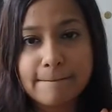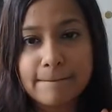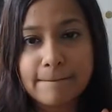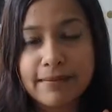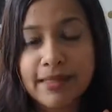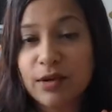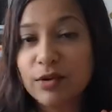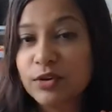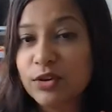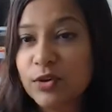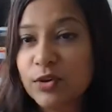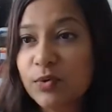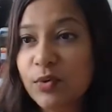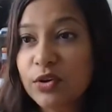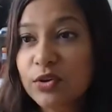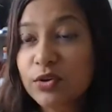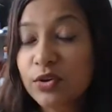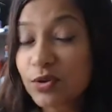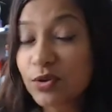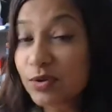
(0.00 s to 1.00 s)
Now, do you want
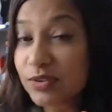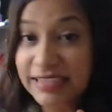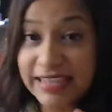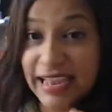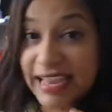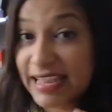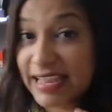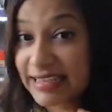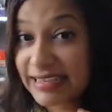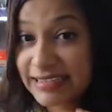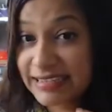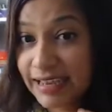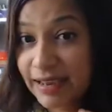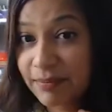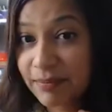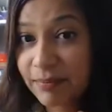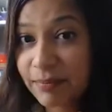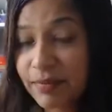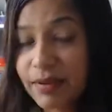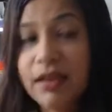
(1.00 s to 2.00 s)
to know the second step?
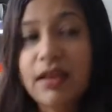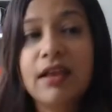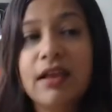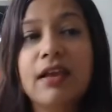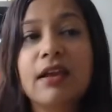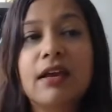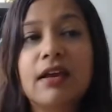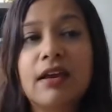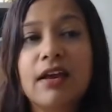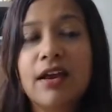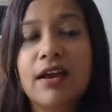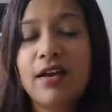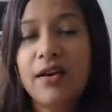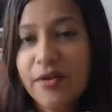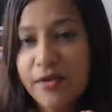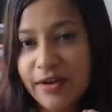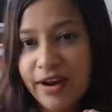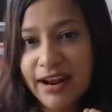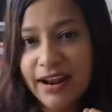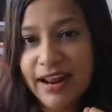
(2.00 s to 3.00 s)

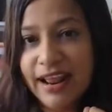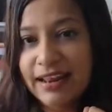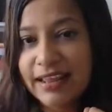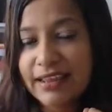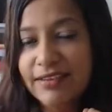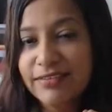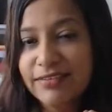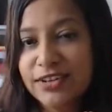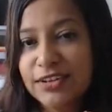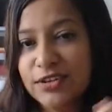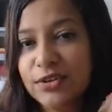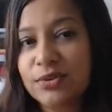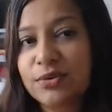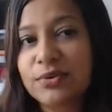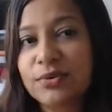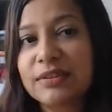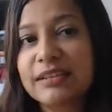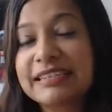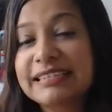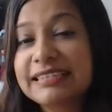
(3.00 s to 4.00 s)
All right, I'll give it to you.
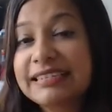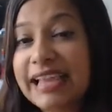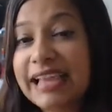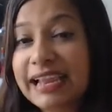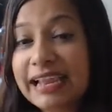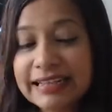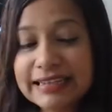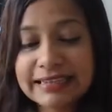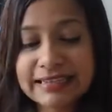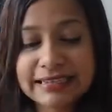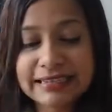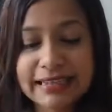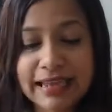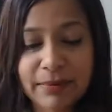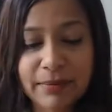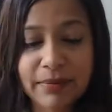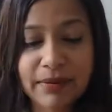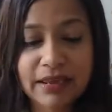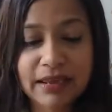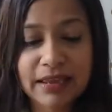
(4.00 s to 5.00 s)
The second step
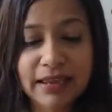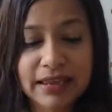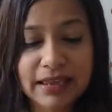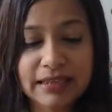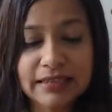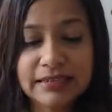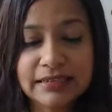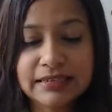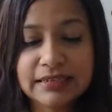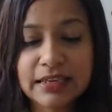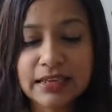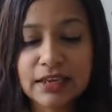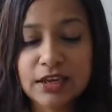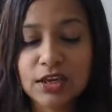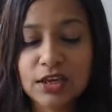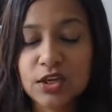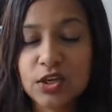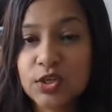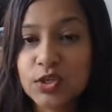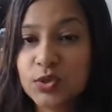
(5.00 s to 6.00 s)
is
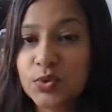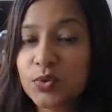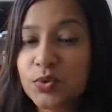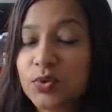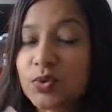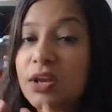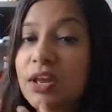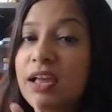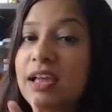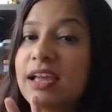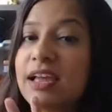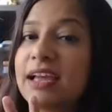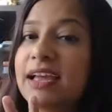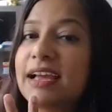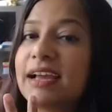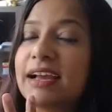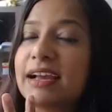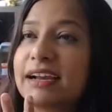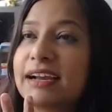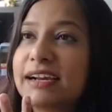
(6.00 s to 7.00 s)
to
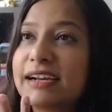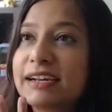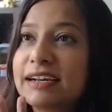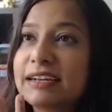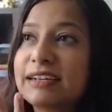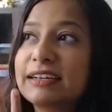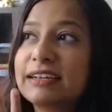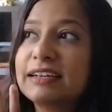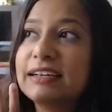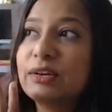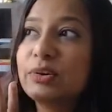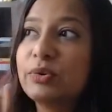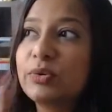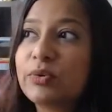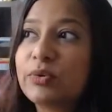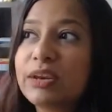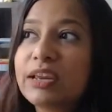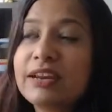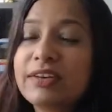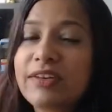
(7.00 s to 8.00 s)
uh,
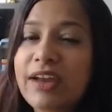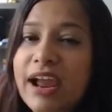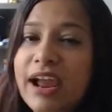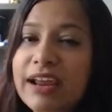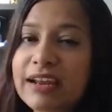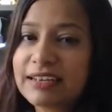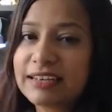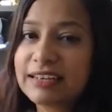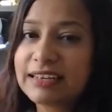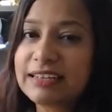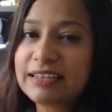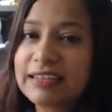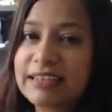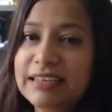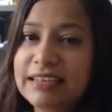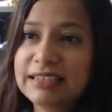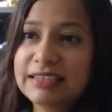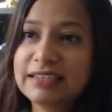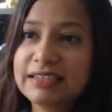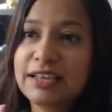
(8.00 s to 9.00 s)
rewrite
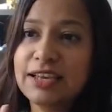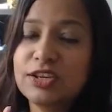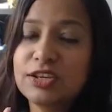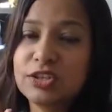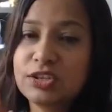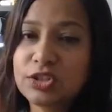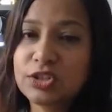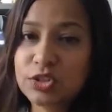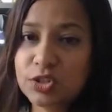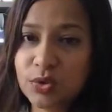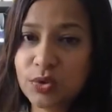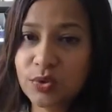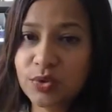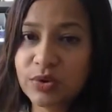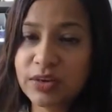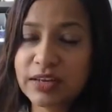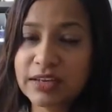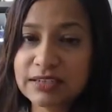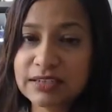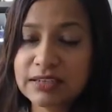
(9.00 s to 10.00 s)
these
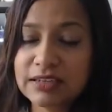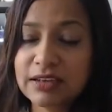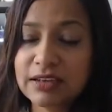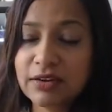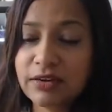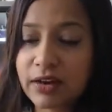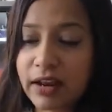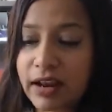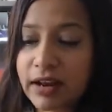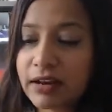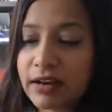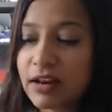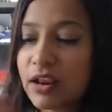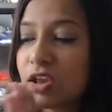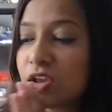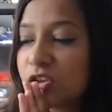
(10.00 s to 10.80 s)
stories, right?